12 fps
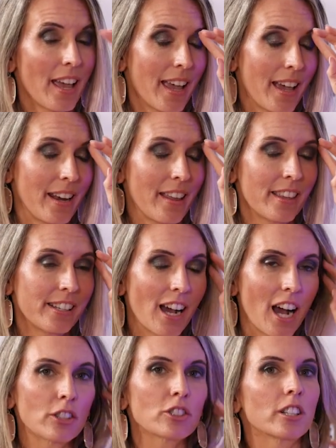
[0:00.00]
And the
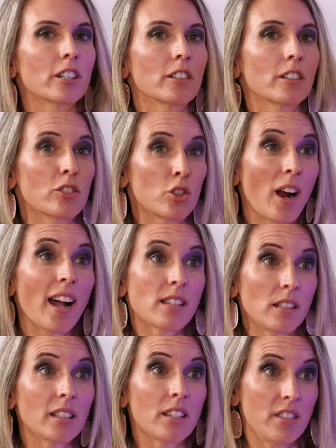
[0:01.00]
doctor tried
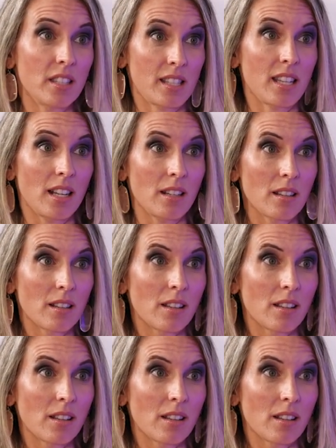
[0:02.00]
to leave the scene.